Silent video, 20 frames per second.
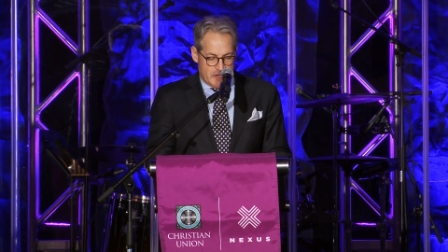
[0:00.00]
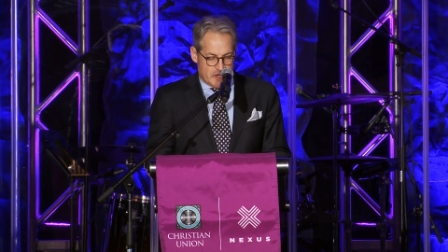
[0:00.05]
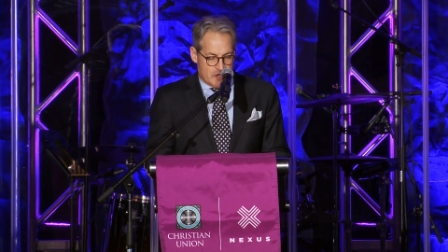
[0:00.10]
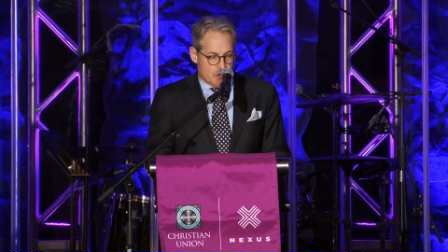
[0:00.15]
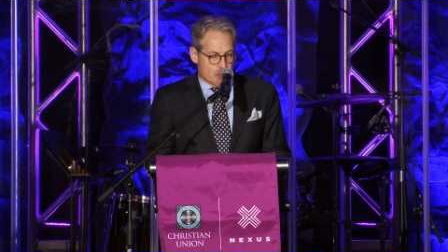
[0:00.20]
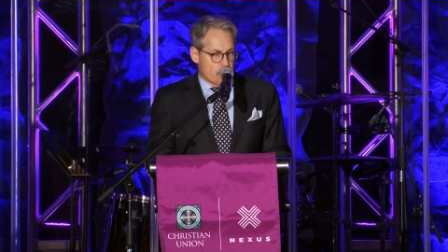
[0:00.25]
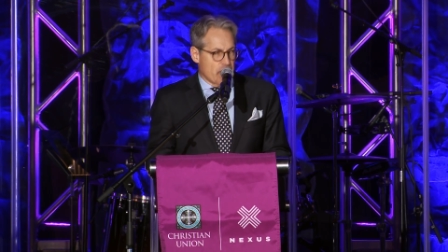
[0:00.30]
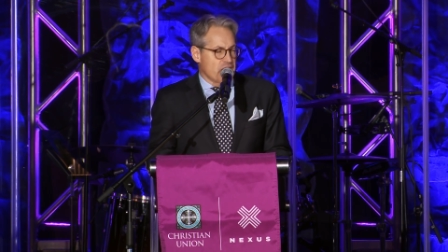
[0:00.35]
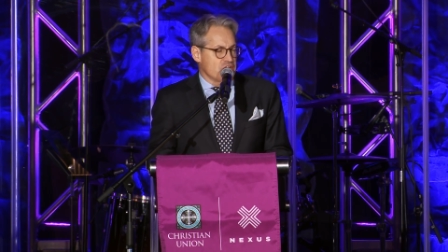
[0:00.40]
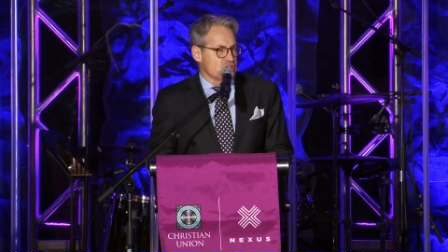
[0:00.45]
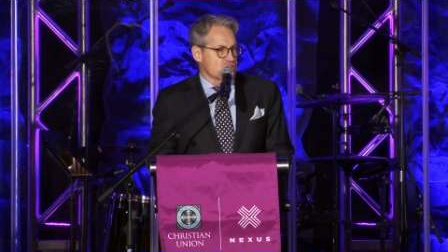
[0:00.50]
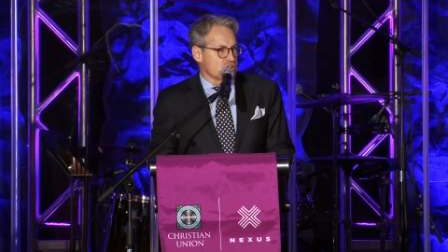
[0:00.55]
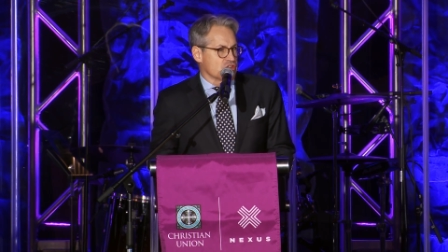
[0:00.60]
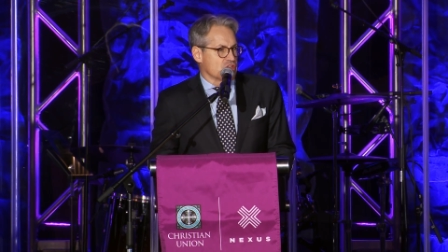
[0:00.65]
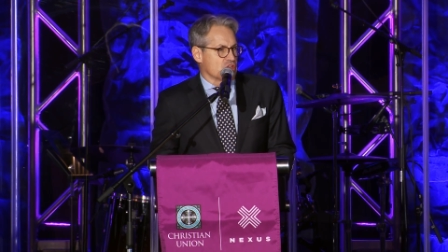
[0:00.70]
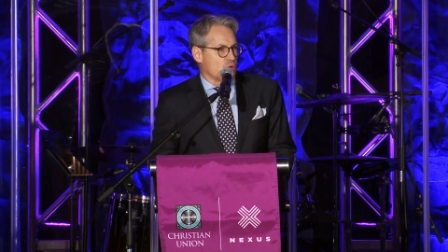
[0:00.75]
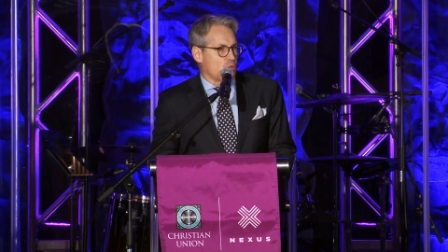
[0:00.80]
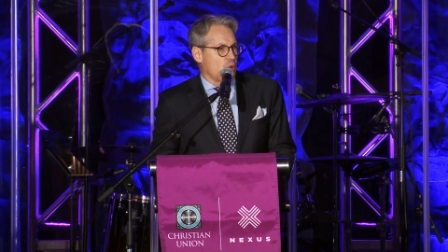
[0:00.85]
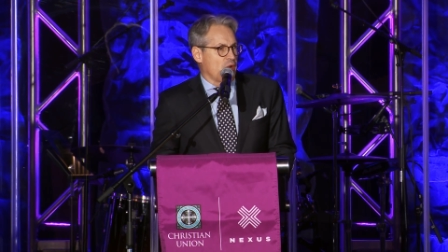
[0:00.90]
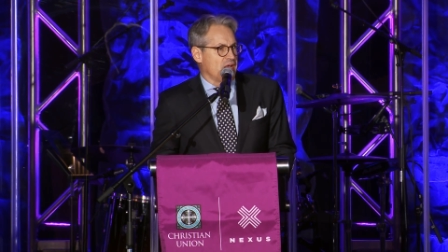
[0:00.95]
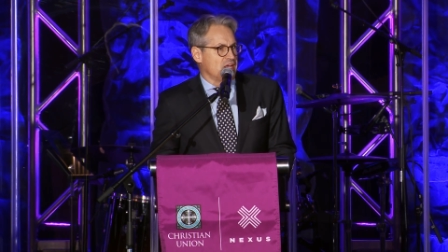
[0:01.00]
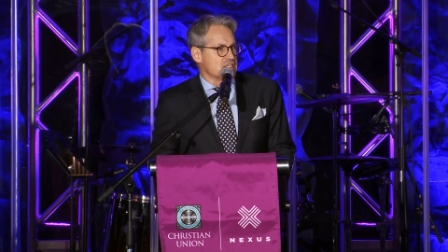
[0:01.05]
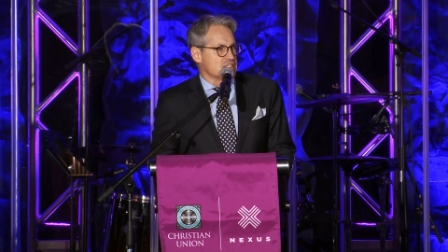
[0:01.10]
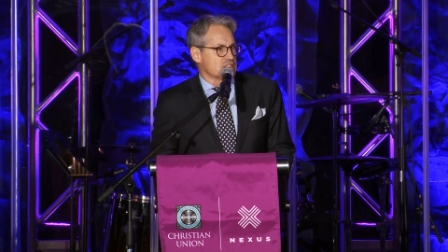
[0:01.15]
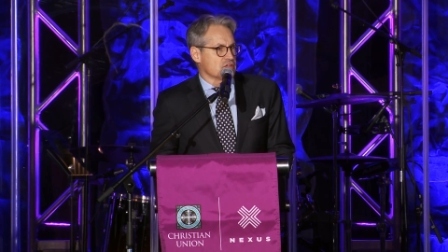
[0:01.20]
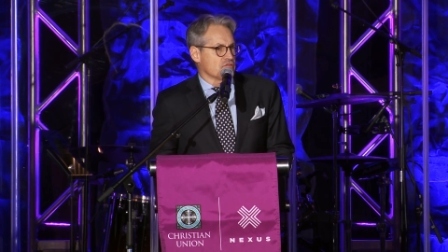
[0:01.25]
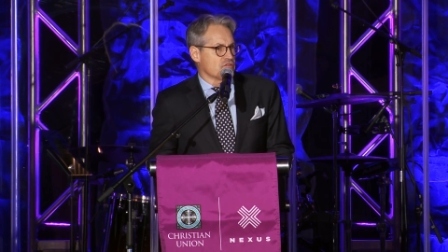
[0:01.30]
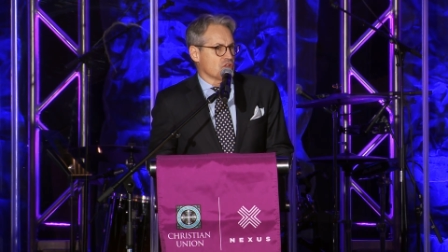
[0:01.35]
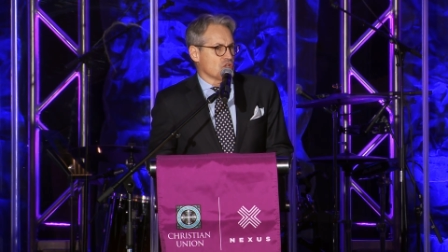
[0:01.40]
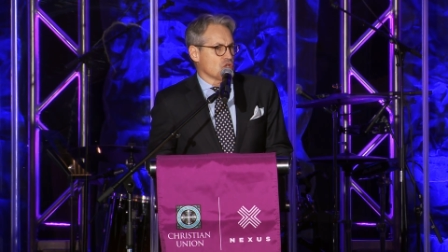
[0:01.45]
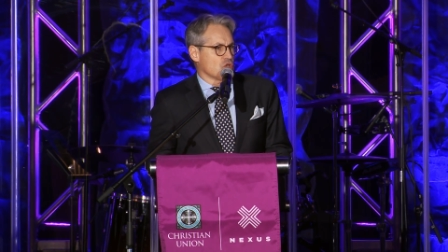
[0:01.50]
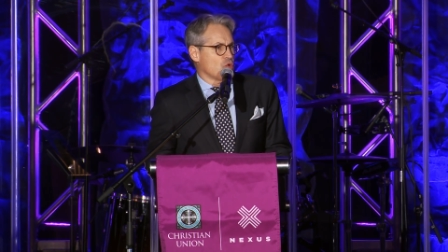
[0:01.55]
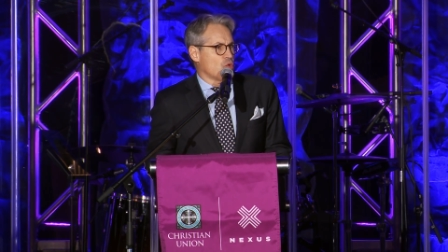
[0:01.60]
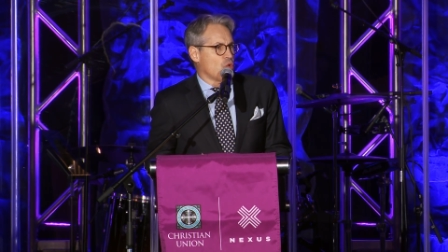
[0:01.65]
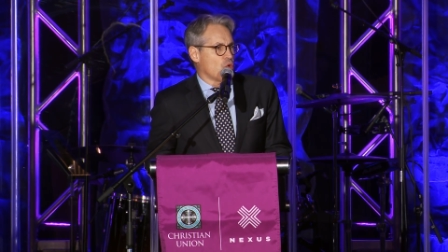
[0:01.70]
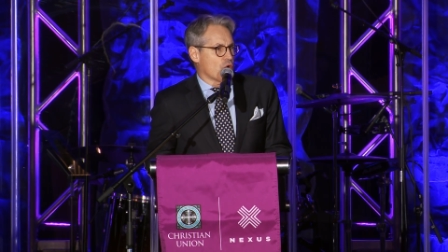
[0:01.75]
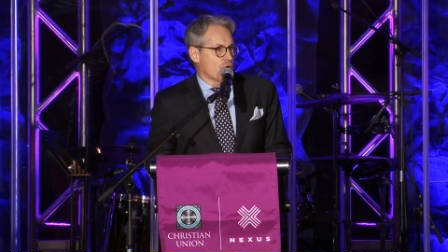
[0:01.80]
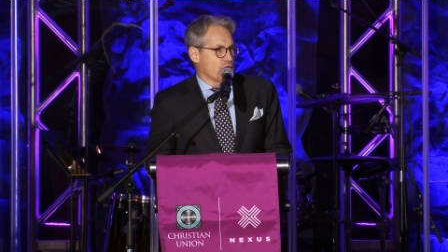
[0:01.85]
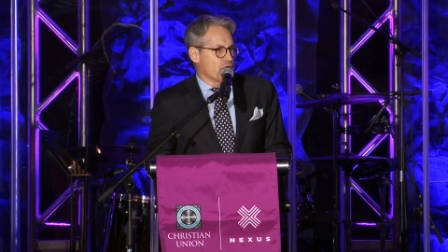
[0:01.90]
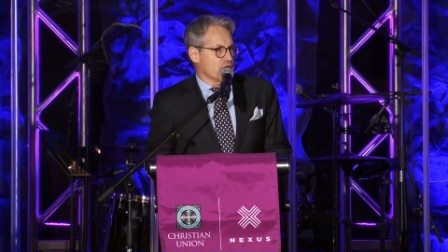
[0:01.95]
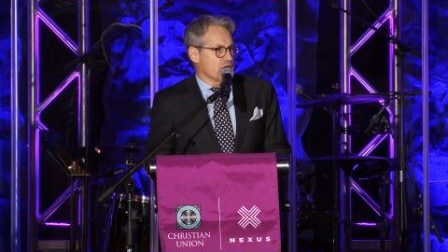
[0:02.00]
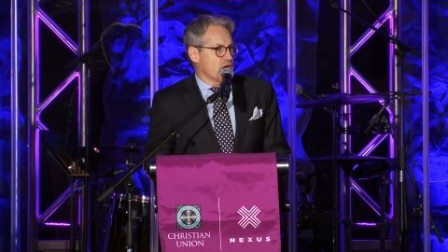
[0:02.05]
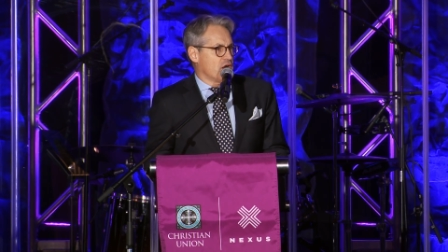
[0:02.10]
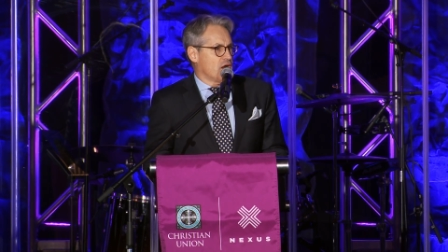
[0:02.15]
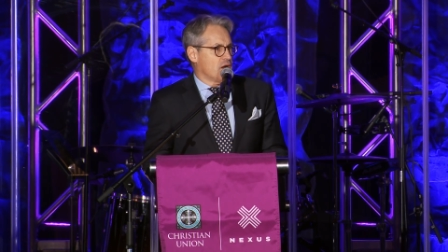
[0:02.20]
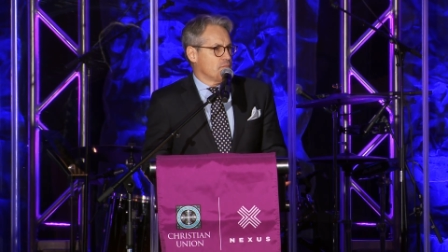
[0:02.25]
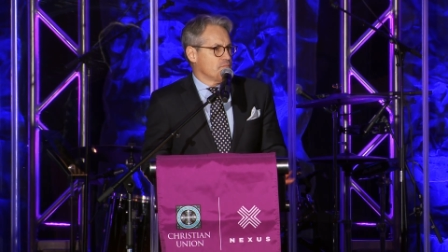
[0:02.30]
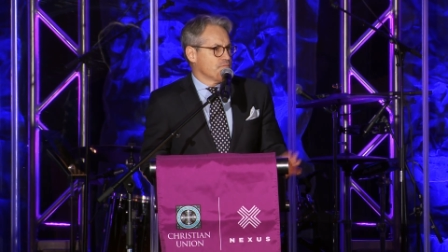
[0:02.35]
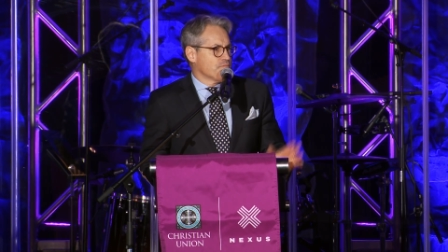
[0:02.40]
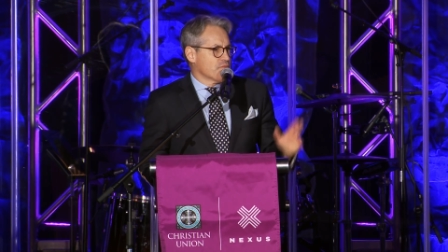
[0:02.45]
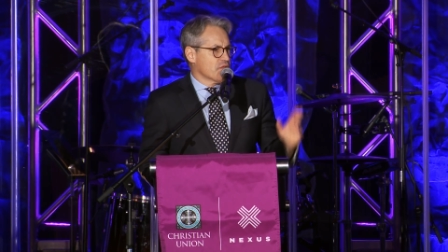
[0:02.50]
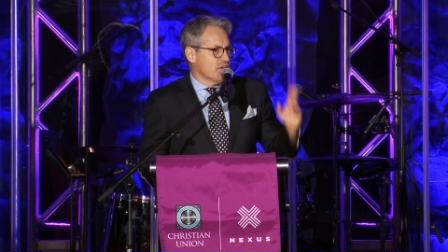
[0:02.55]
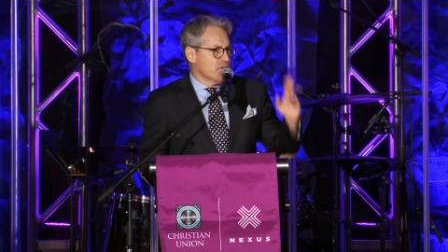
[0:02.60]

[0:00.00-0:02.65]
courageous in the ways of the Lord, um,